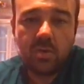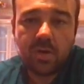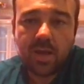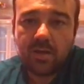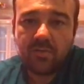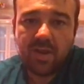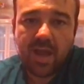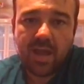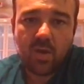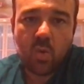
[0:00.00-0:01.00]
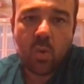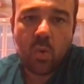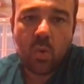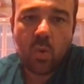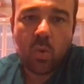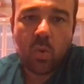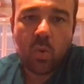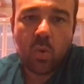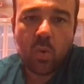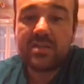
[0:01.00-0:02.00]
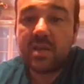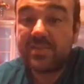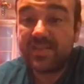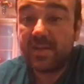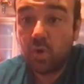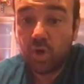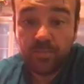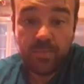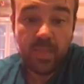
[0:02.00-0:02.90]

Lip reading: run of LIGO we will get something more.